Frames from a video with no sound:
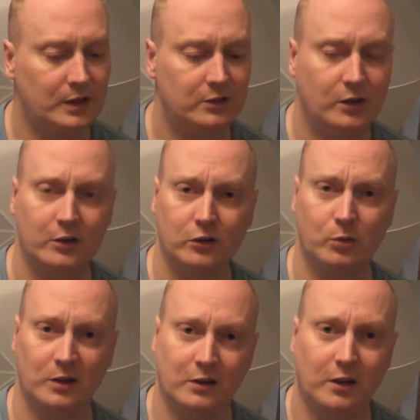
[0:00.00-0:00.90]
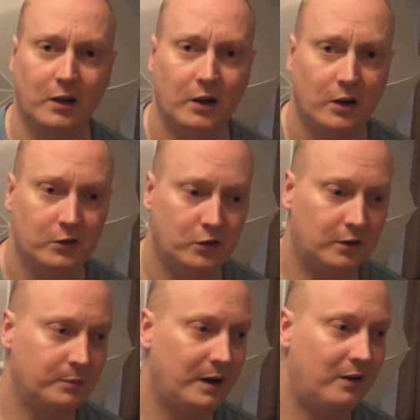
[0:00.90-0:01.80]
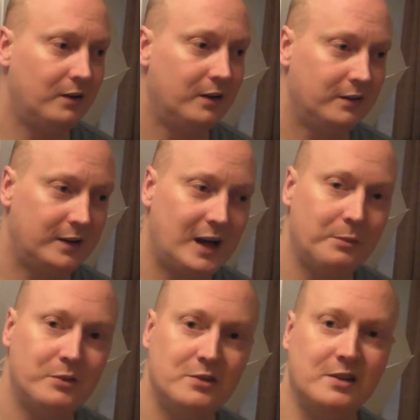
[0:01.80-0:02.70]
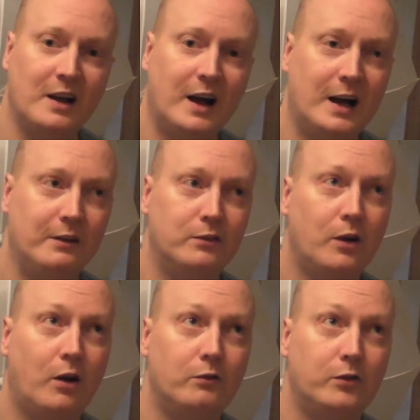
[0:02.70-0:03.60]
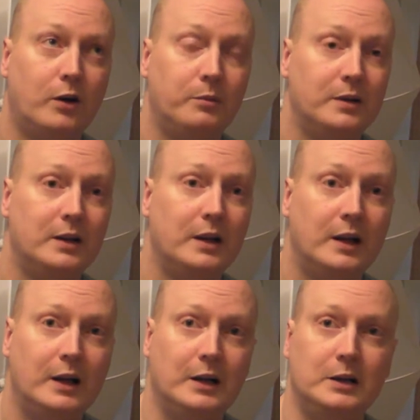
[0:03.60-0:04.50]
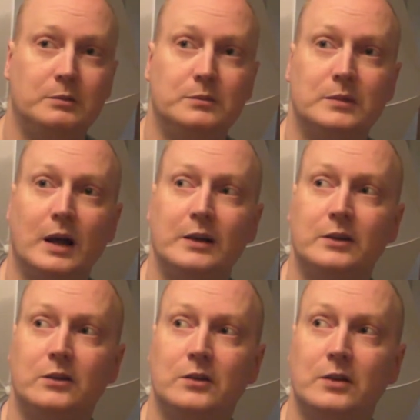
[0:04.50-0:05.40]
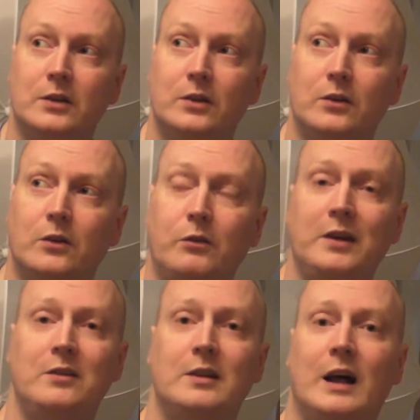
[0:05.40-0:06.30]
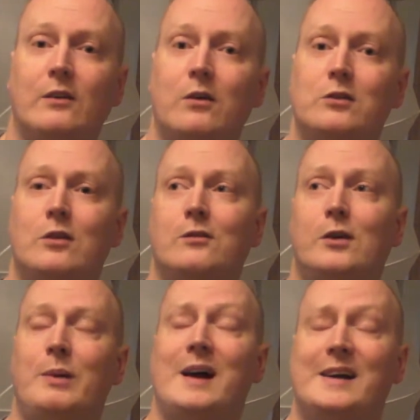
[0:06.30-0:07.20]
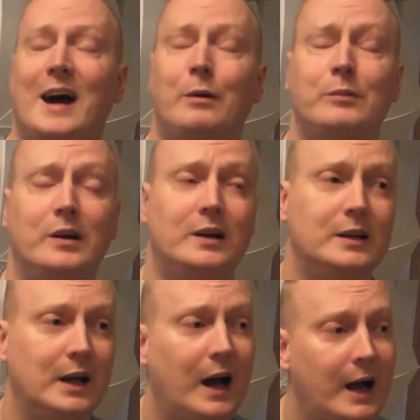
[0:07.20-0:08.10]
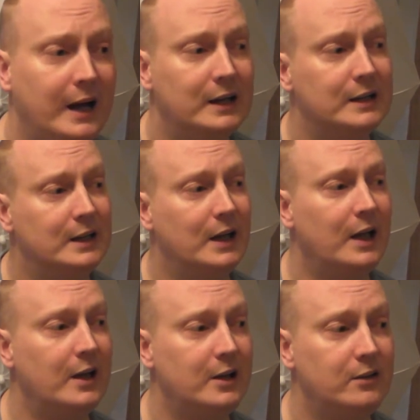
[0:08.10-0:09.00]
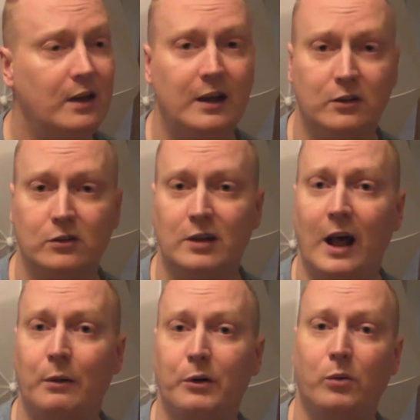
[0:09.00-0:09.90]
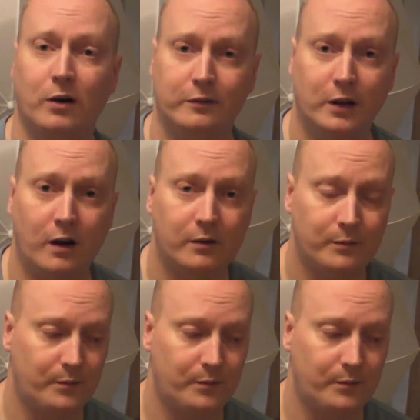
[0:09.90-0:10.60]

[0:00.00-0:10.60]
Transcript: So I just wanted to talk about the cameras I've gone from, and the reason that I've always gone for a better camera is it does help your workflow.